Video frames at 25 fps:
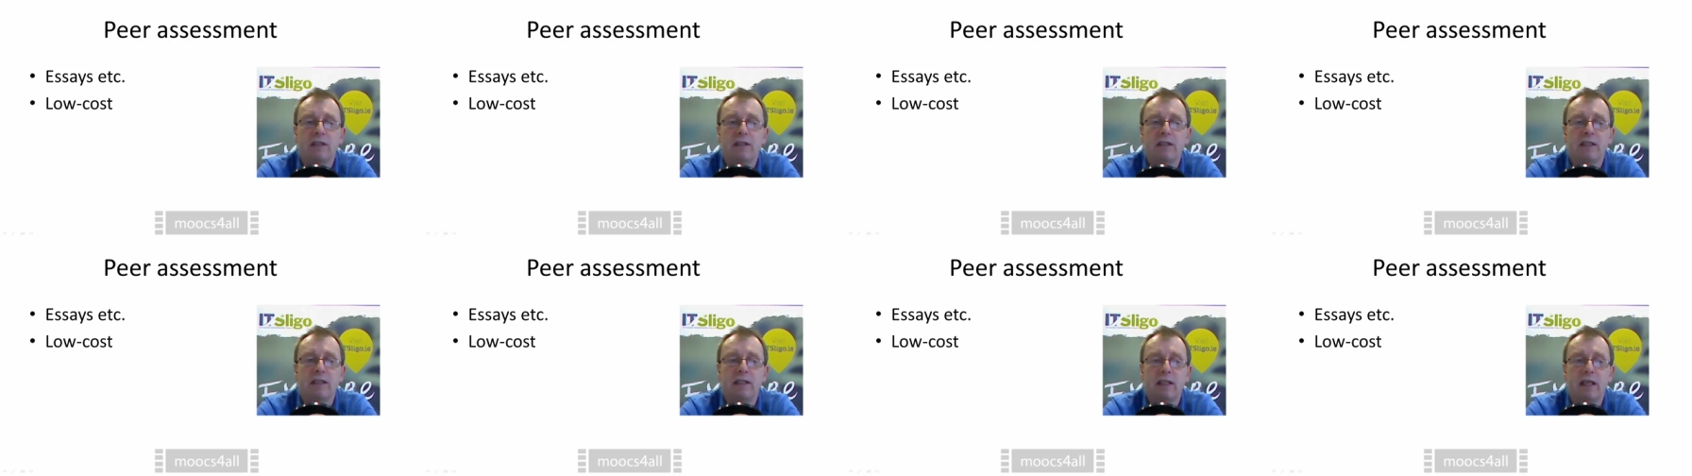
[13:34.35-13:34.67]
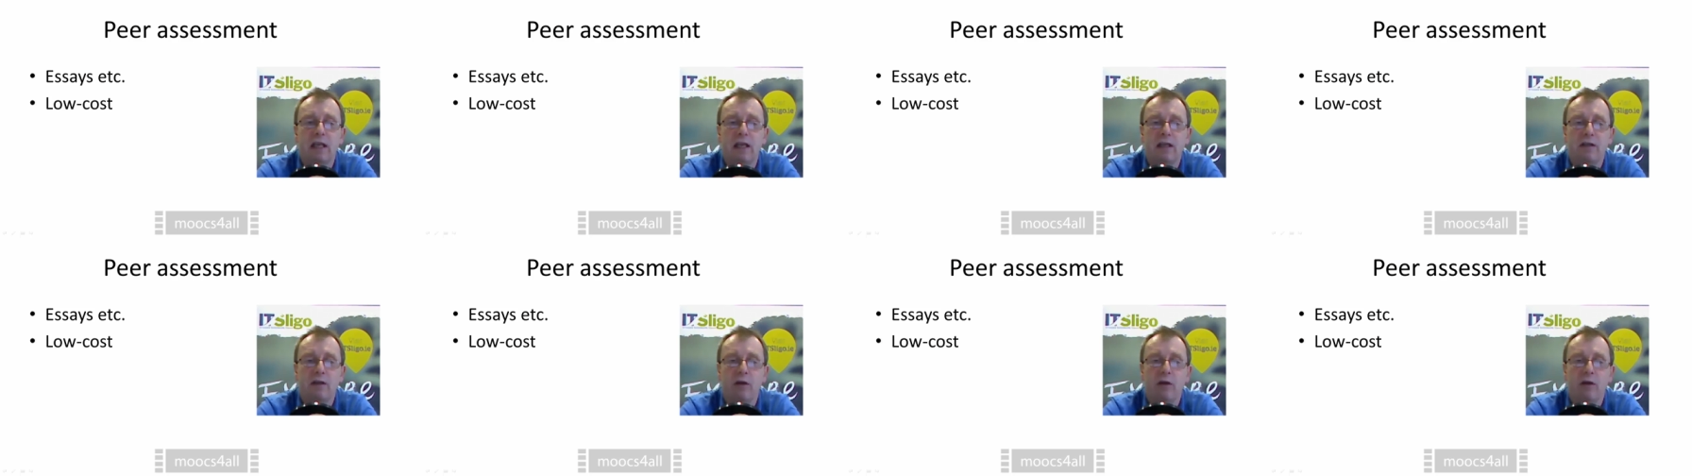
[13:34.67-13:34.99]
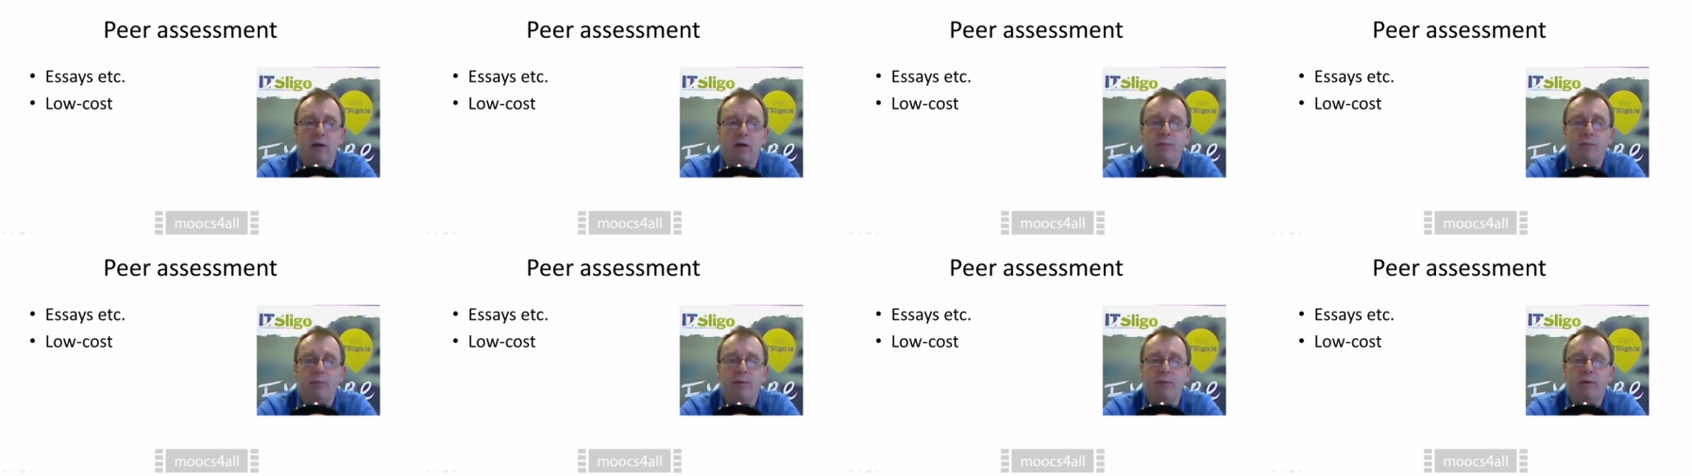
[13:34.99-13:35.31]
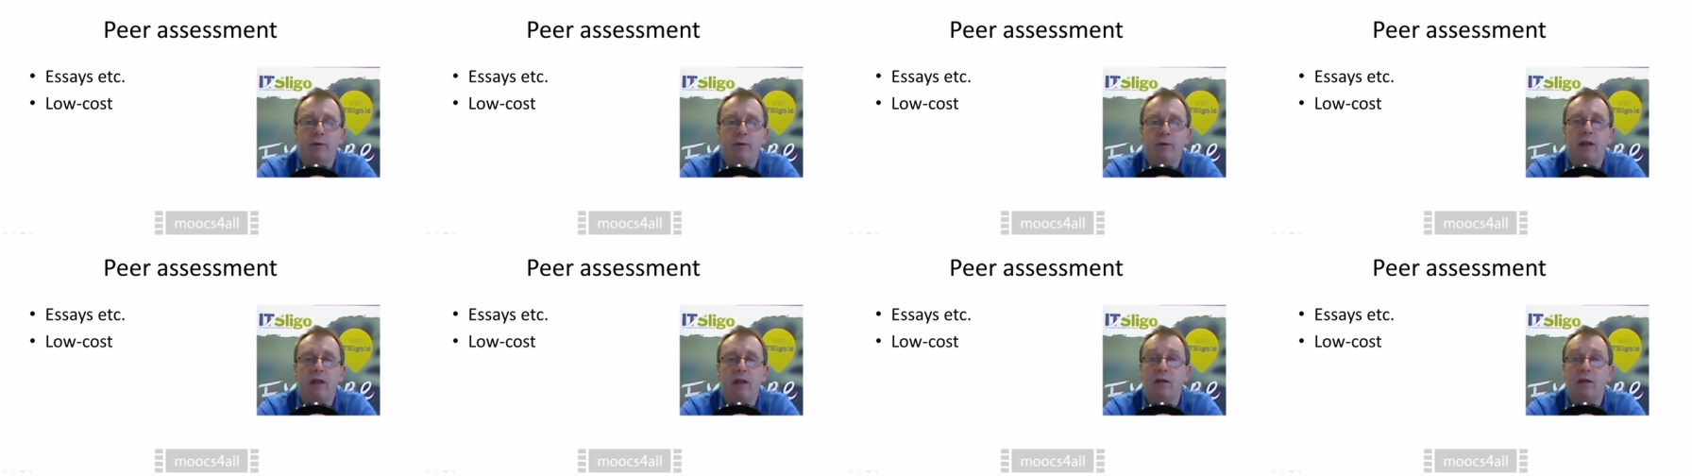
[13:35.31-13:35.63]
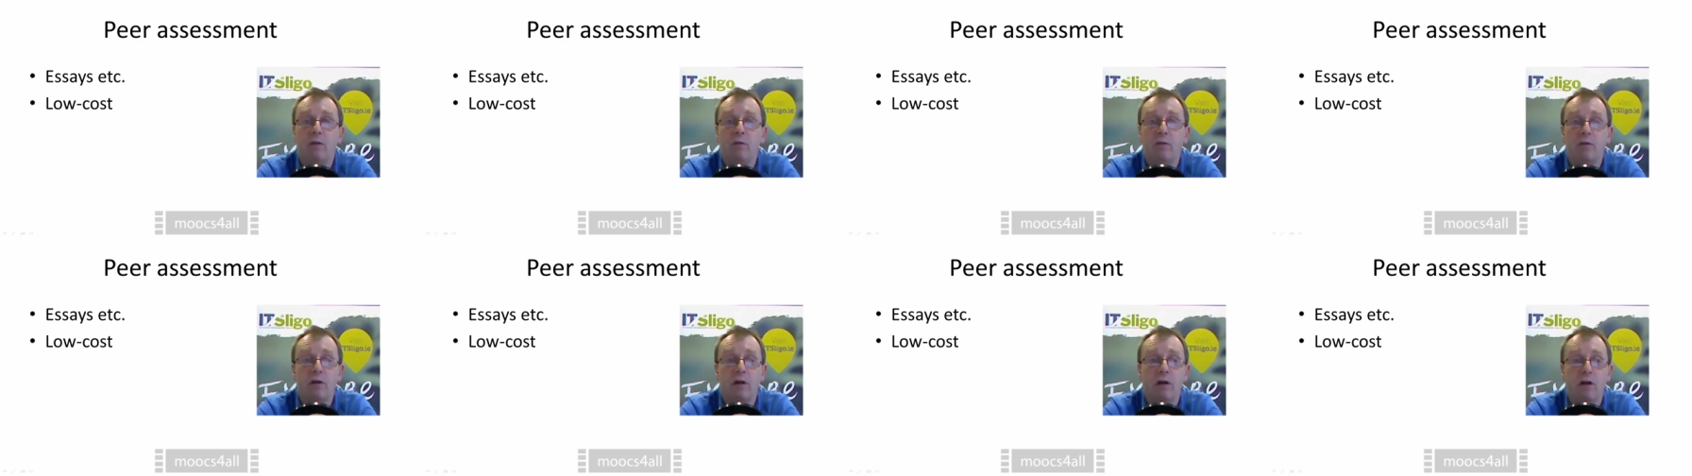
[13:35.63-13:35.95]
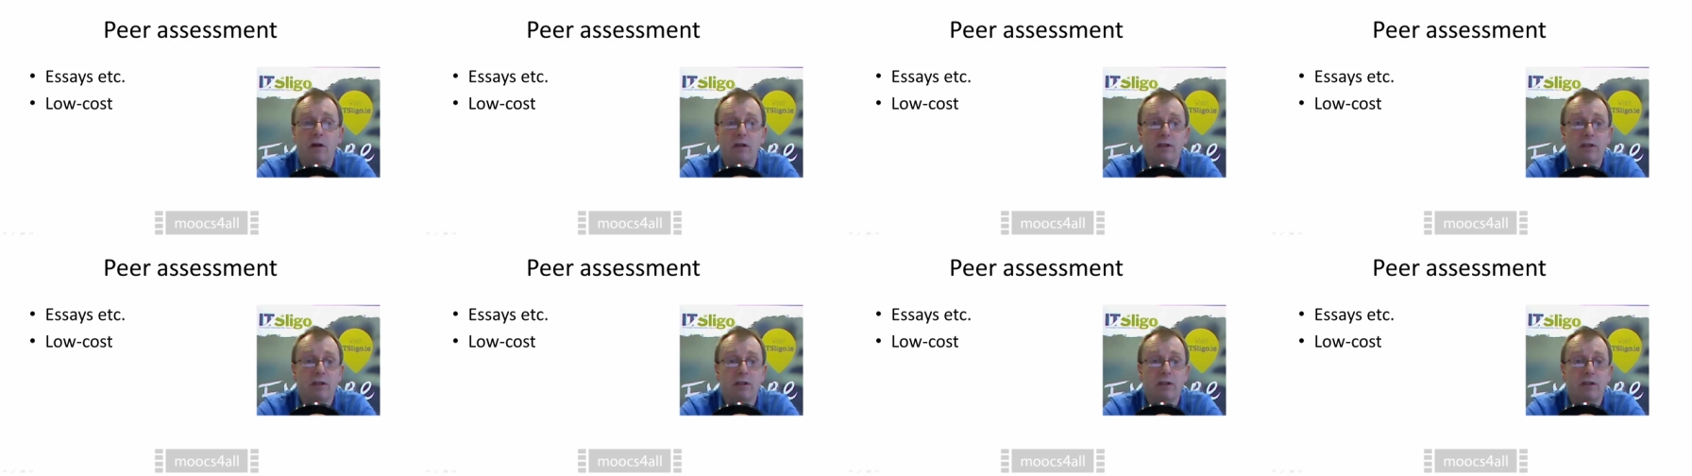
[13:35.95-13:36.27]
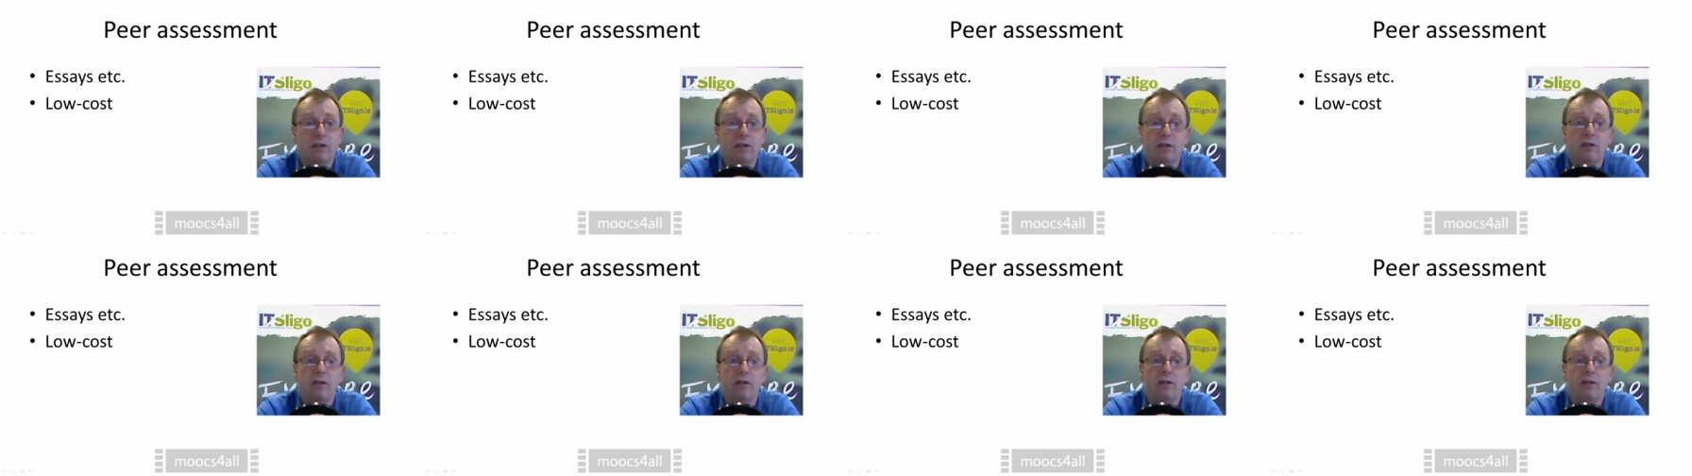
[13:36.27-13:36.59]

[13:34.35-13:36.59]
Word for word: to set up and low cost